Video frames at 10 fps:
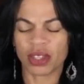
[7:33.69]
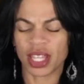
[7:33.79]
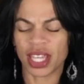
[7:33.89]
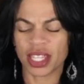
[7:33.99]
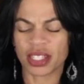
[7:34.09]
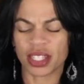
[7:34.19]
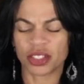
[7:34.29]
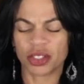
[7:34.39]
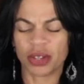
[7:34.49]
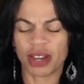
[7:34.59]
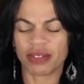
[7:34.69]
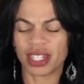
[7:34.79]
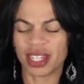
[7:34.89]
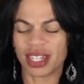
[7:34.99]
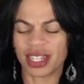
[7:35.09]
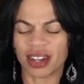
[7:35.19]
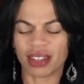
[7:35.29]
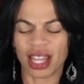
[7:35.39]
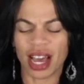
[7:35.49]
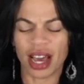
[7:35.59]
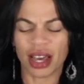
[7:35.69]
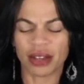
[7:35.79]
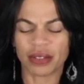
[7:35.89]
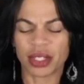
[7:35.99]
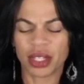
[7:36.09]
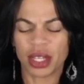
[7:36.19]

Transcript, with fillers: things that you have done in our lives.